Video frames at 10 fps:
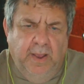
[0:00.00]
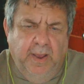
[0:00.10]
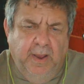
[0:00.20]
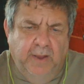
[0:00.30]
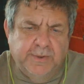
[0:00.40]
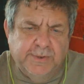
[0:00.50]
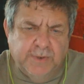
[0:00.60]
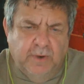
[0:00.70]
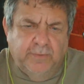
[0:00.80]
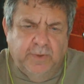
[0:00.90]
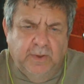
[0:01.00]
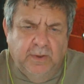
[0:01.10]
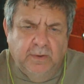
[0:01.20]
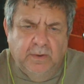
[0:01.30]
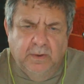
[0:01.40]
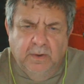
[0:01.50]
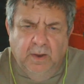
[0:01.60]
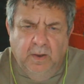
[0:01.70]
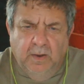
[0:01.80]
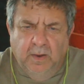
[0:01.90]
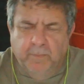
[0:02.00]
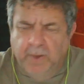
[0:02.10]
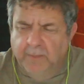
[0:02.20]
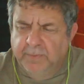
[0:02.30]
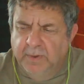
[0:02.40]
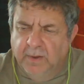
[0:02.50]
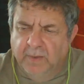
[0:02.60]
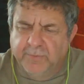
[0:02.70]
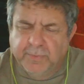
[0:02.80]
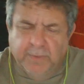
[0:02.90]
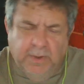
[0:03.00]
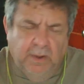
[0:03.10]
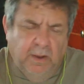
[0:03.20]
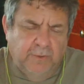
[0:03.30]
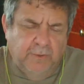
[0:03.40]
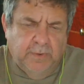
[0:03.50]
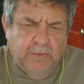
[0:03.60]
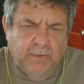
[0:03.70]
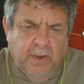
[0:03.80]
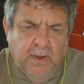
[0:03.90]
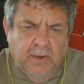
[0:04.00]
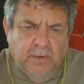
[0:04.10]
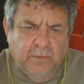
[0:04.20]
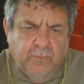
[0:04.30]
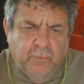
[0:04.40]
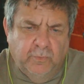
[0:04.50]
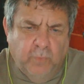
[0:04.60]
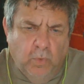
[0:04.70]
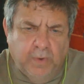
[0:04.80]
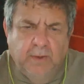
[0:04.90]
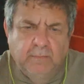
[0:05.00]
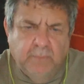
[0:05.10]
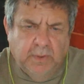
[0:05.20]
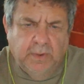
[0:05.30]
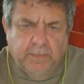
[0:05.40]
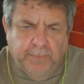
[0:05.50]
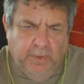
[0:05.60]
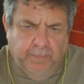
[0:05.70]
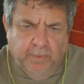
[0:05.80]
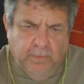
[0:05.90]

serving a public of 340 million people,